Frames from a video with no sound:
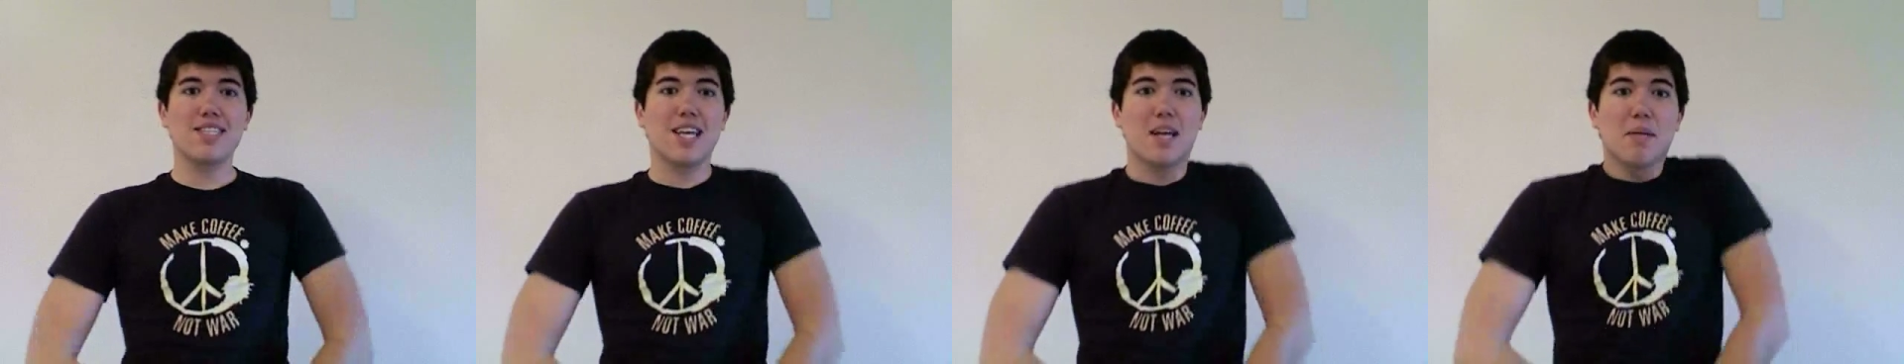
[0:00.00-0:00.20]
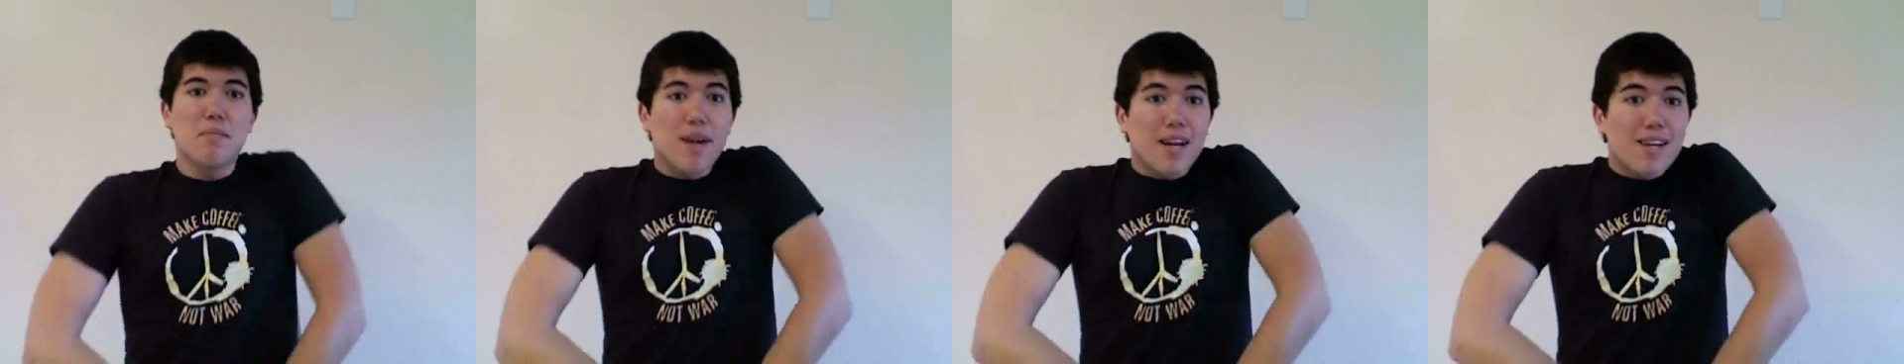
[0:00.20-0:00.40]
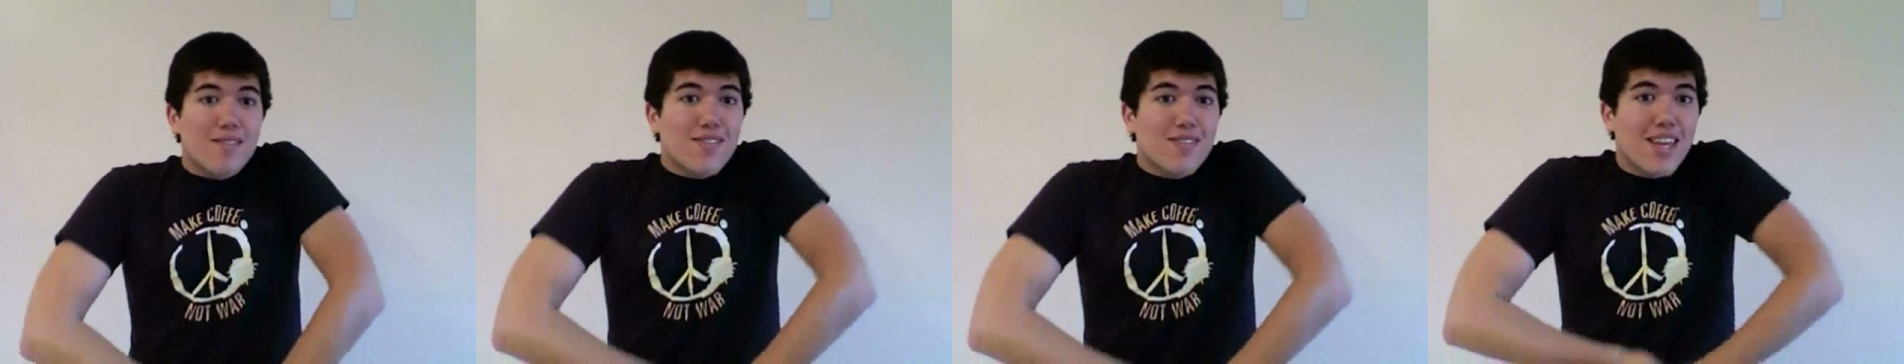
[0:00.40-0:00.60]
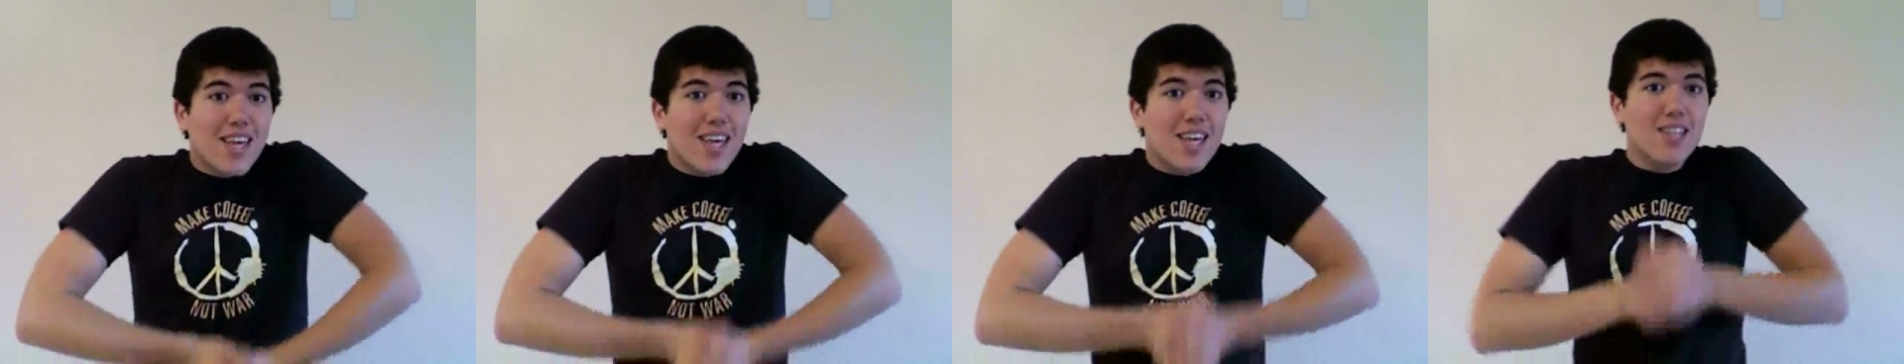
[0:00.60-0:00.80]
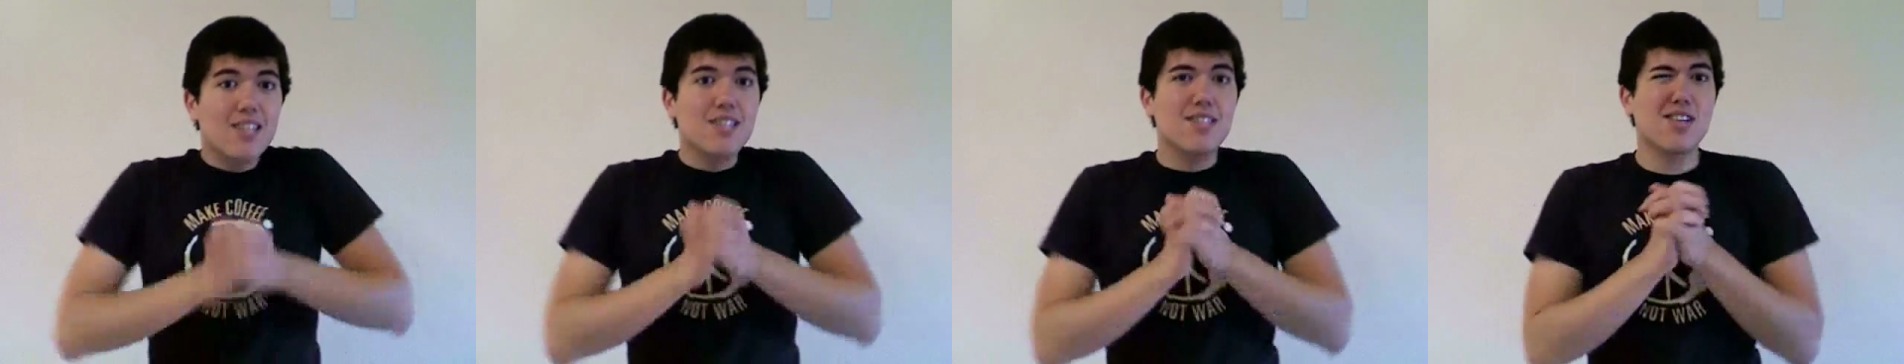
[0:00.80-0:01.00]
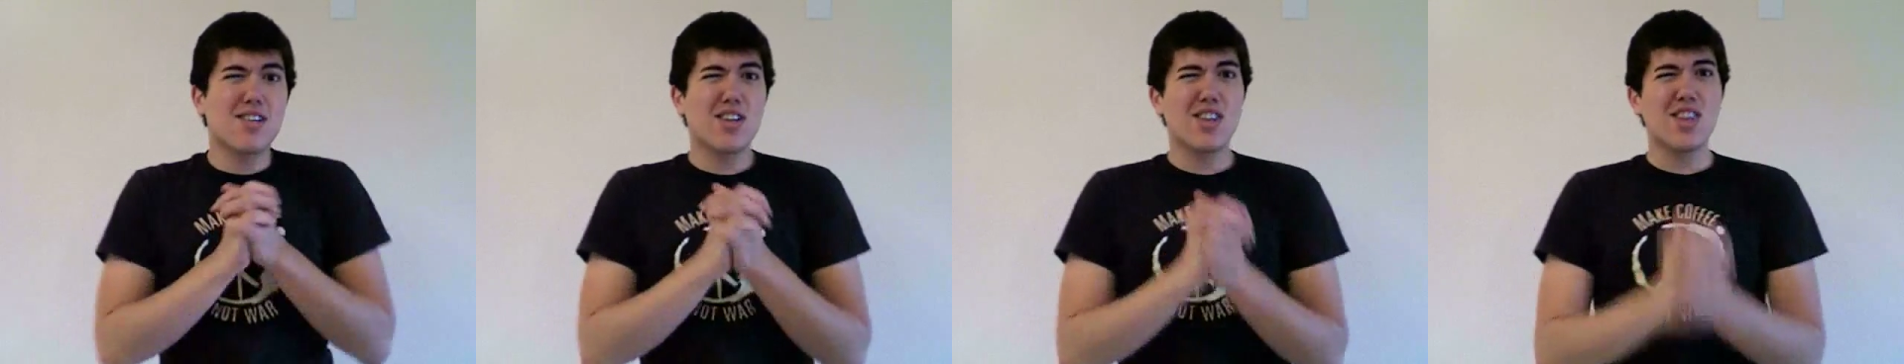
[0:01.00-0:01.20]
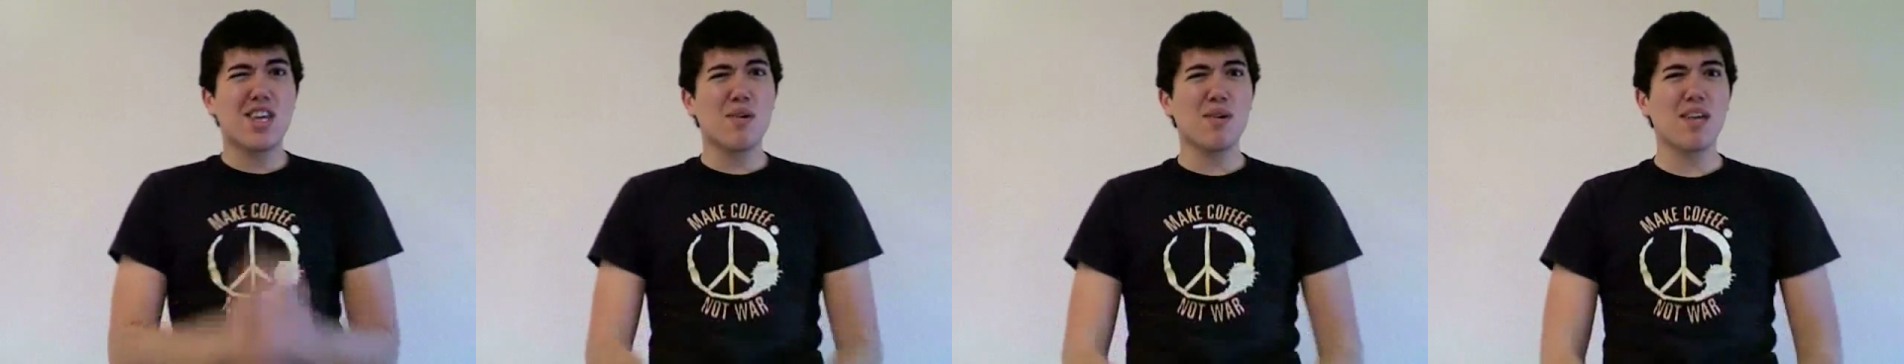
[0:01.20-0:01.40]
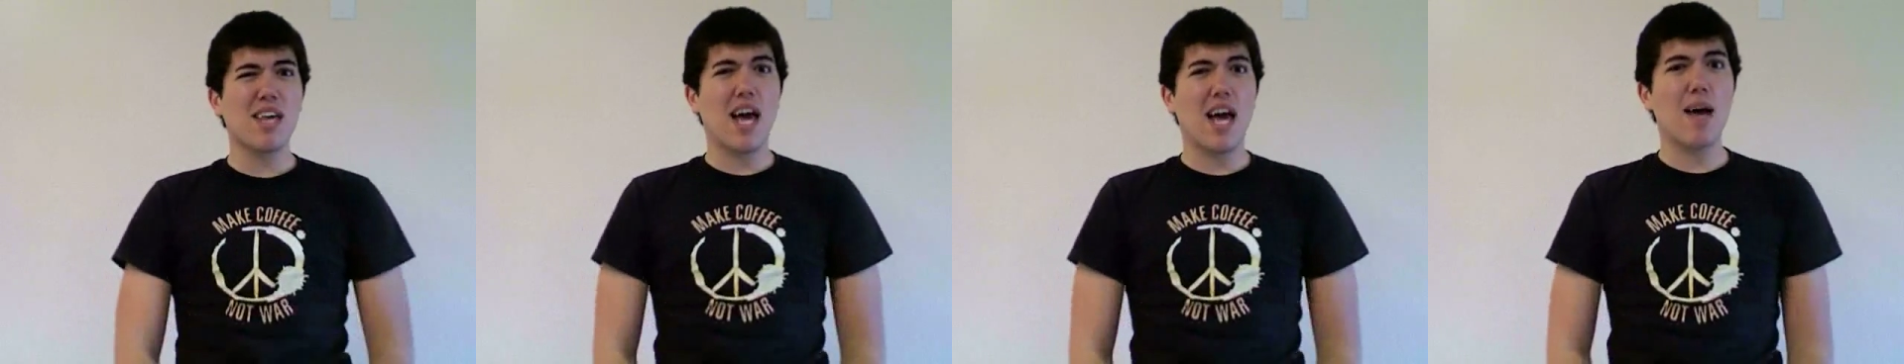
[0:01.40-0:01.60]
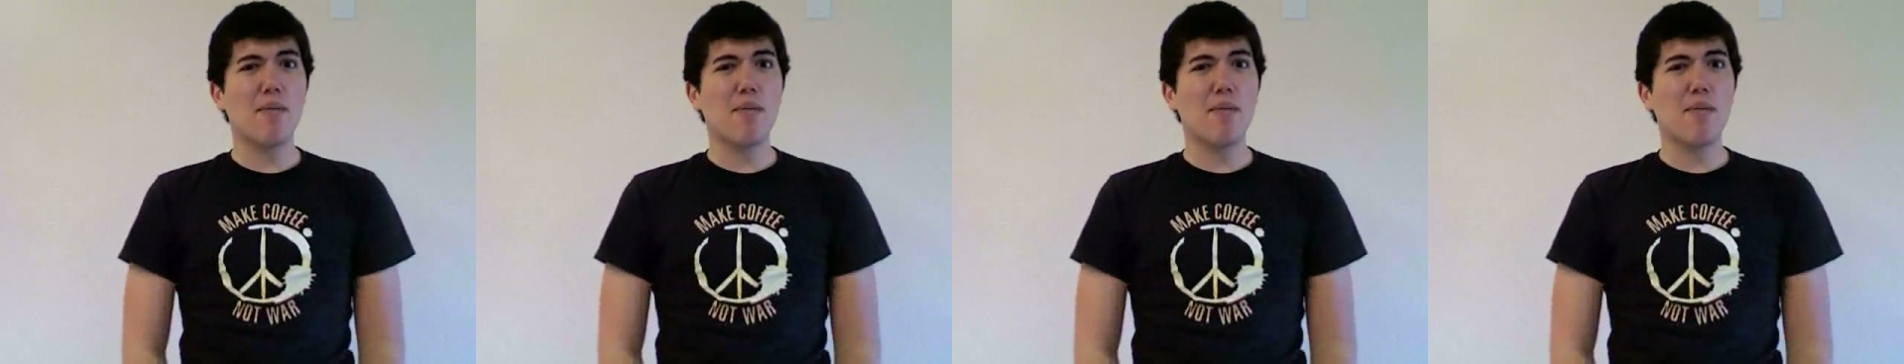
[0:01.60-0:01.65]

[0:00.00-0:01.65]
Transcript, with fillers: celebrate. It's the only thing really